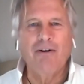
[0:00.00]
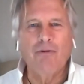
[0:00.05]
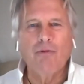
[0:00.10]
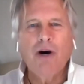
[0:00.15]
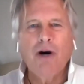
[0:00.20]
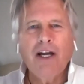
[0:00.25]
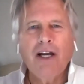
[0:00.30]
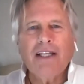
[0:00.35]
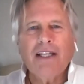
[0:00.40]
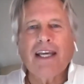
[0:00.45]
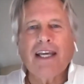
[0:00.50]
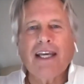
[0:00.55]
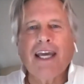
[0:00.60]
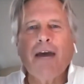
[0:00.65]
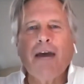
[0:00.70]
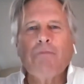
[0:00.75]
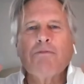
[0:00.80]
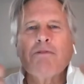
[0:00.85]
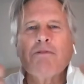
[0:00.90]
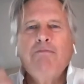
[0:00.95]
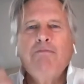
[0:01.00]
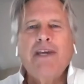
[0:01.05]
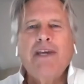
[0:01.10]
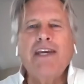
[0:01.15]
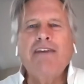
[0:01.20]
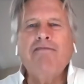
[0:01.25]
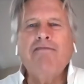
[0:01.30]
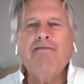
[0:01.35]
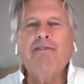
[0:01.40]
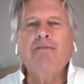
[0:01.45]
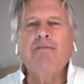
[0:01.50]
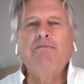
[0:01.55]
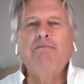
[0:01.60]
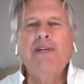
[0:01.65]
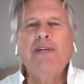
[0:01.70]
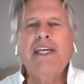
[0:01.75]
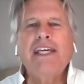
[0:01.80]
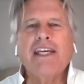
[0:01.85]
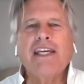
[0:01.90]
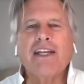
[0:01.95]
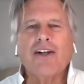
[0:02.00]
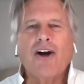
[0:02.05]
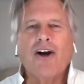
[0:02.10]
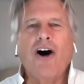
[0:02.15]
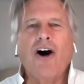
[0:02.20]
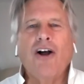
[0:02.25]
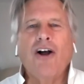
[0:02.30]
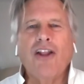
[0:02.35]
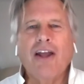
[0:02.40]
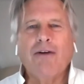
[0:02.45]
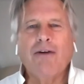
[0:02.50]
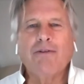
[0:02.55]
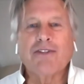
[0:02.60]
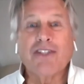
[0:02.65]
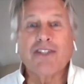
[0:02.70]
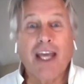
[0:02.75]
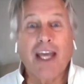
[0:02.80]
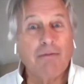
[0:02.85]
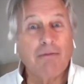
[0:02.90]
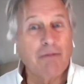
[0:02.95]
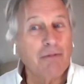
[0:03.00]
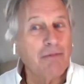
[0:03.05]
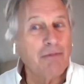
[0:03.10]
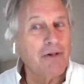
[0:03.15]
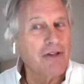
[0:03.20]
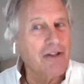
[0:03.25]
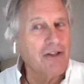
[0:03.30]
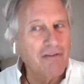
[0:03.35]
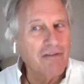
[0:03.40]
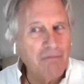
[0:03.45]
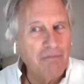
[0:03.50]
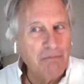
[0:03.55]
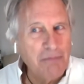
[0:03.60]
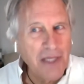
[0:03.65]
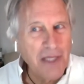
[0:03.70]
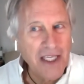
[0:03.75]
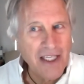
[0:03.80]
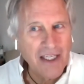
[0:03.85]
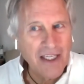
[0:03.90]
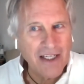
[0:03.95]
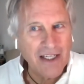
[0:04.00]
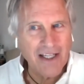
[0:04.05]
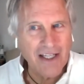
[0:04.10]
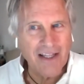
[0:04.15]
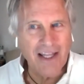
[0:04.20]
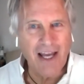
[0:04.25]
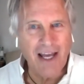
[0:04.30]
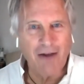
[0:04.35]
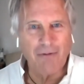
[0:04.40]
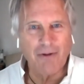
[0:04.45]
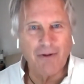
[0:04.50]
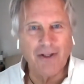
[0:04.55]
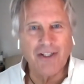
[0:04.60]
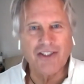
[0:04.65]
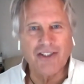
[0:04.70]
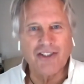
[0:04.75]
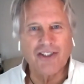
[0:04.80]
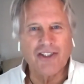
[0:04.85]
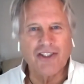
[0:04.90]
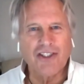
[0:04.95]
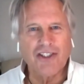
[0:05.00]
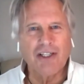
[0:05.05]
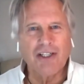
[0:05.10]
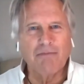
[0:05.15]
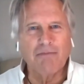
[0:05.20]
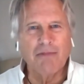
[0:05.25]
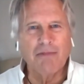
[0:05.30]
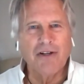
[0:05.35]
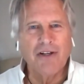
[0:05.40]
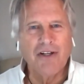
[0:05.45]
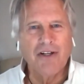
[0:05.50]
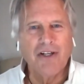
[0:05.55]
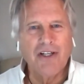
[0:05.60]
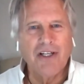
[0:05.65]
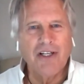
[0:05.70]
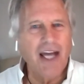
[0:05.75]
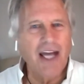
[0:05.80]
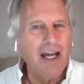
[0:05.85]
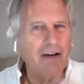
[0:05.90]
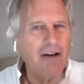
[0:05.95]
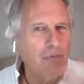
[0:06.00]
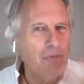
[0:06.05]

What kept me from being all I was capable of being in that relationship? Not